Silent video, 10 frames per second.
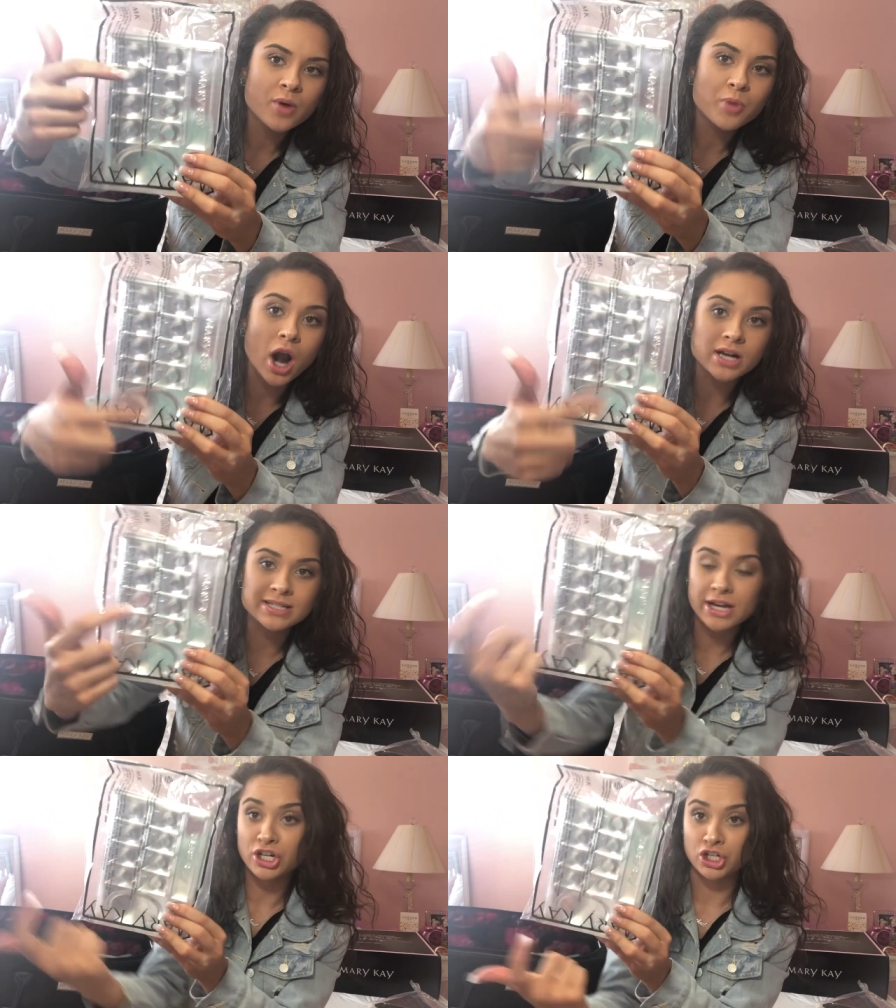products
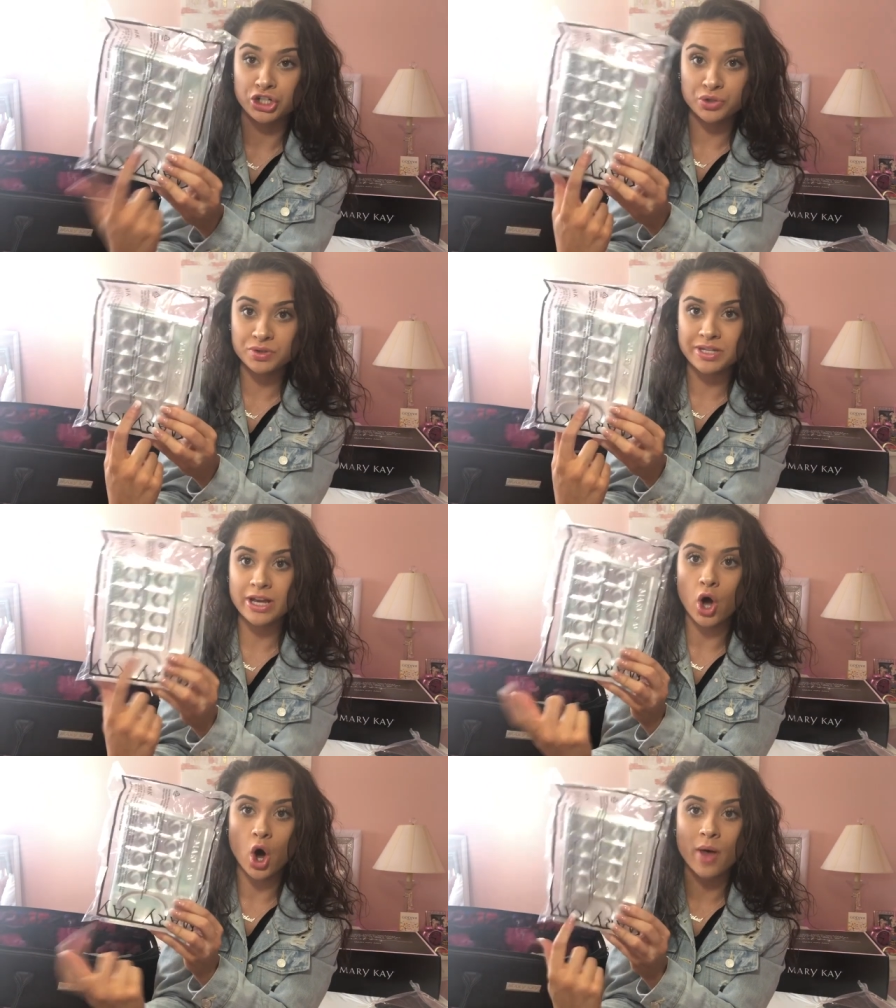that you're
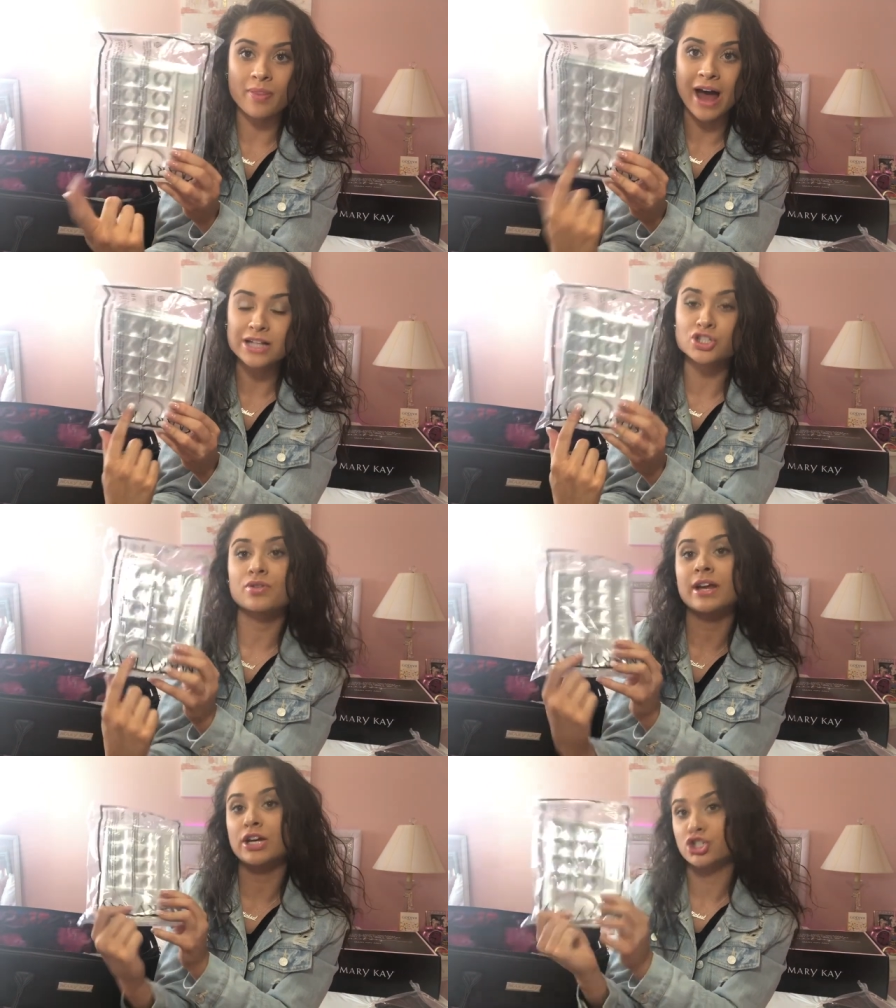using on that so
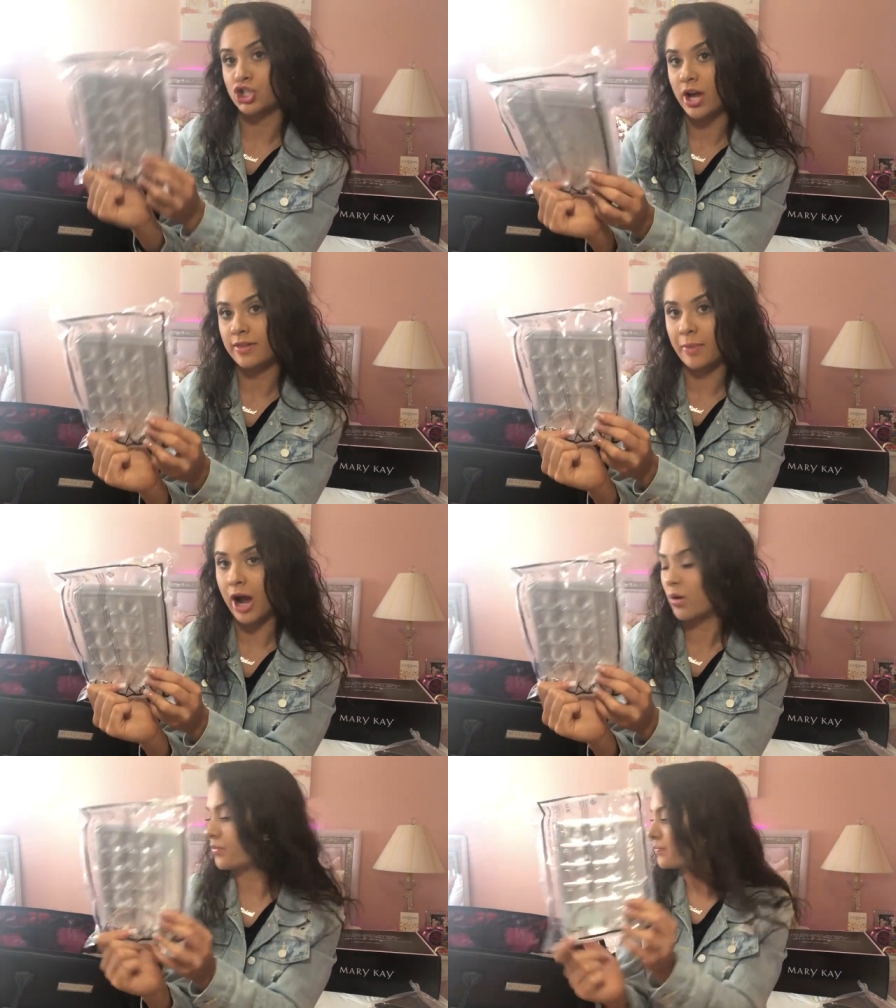they can try them
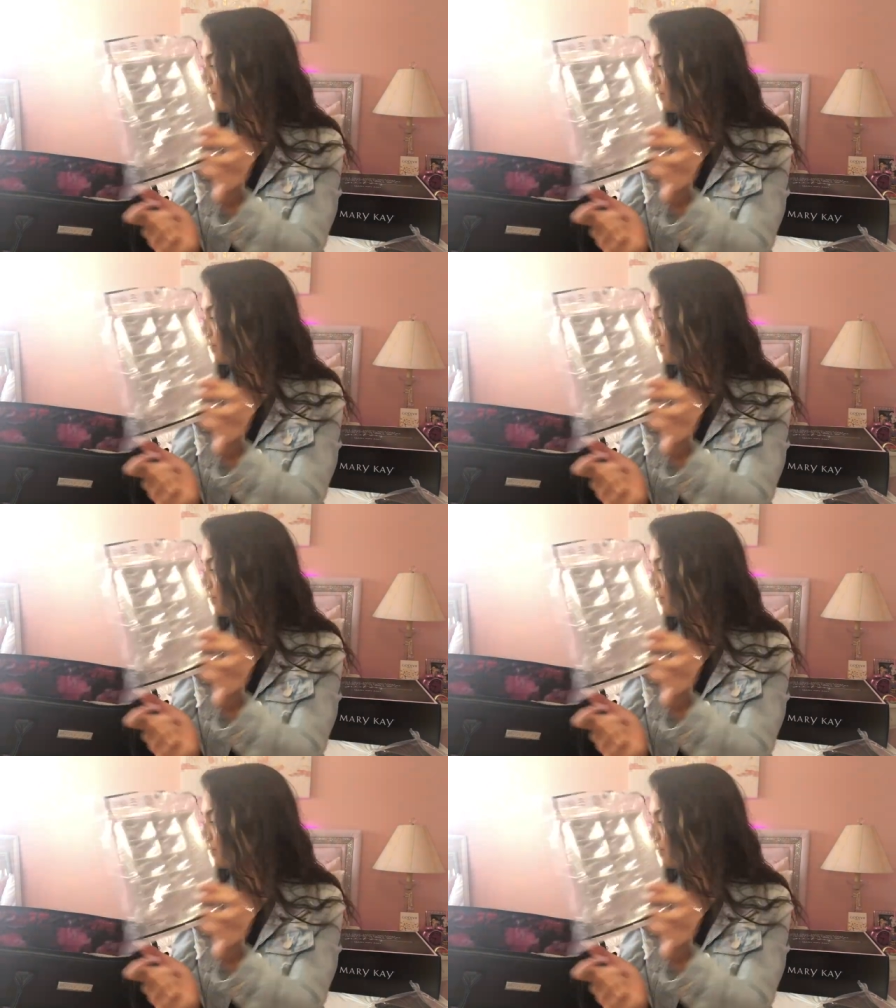out.